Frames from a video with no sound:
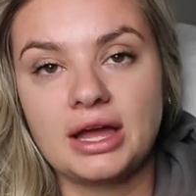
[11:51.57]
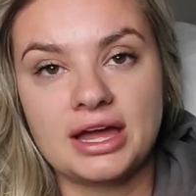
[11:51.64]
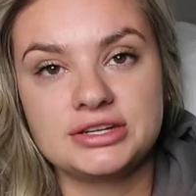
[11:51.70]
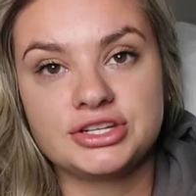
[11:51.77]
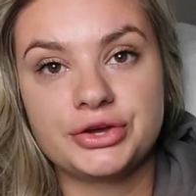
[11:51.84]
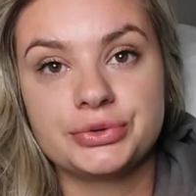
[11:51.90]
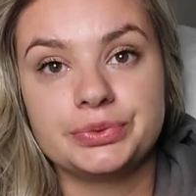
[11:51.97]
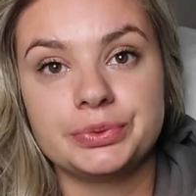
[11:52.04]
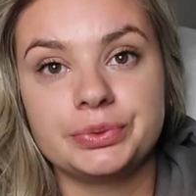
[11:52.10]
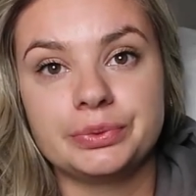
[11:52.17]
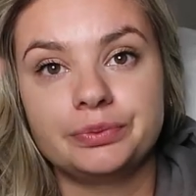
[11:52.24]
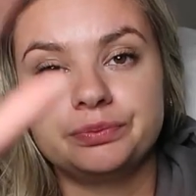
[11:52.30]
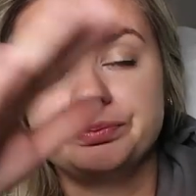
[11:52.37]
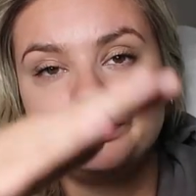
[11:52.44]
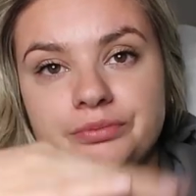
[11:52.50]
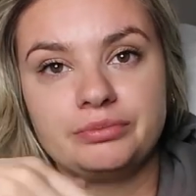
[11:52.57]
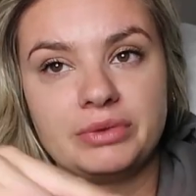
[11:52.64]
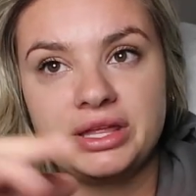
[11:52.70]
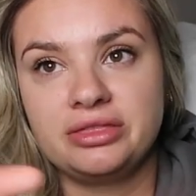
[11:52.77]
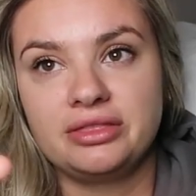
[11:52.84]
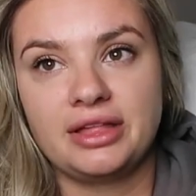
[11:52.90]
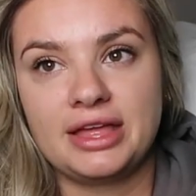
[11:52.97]
I had to go
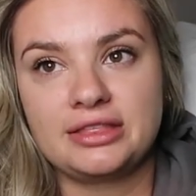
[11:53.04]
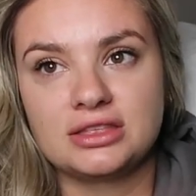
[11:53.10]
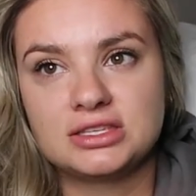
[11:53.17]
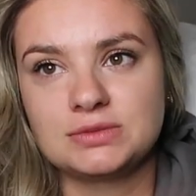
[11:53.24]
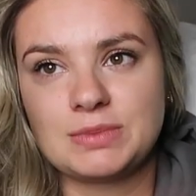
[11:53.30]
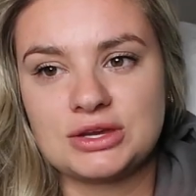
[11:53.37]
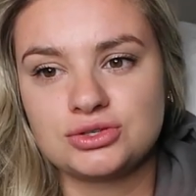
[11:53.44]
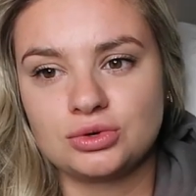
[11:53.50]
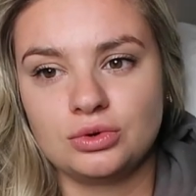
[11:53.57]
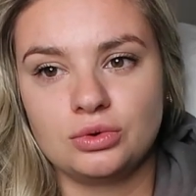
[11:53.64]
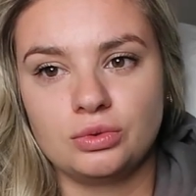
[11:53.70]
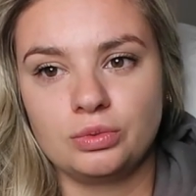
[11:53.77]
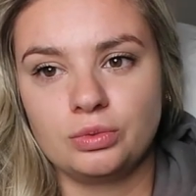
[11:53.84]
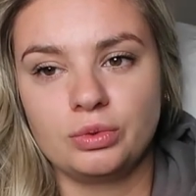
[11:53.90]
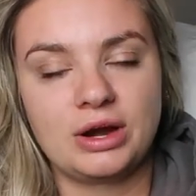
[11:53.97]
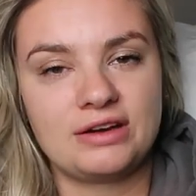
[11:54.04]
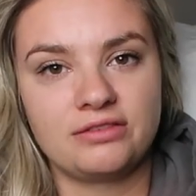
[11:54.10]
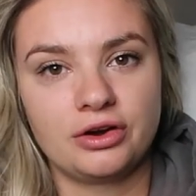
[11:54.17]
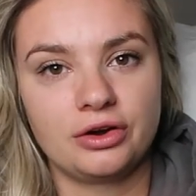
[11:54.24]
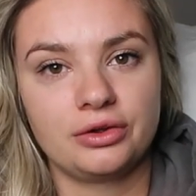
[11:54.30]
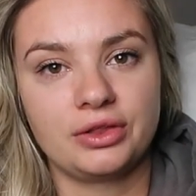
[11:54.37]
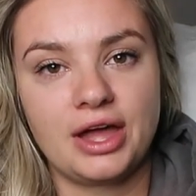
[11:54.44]
in like the special
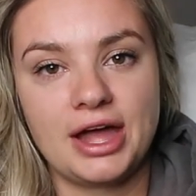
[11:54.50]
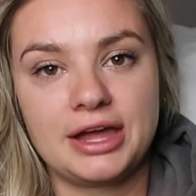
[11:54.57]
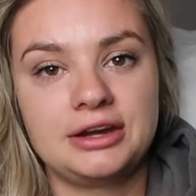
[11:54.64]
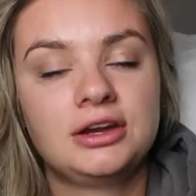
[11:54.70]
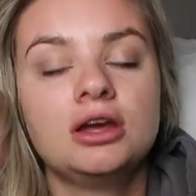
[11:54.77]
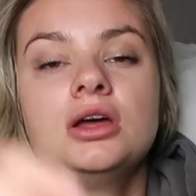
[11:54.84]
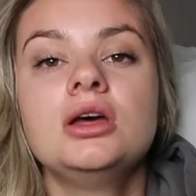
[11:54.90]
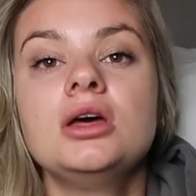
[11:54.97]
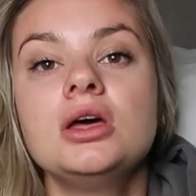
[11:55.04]
whatever line.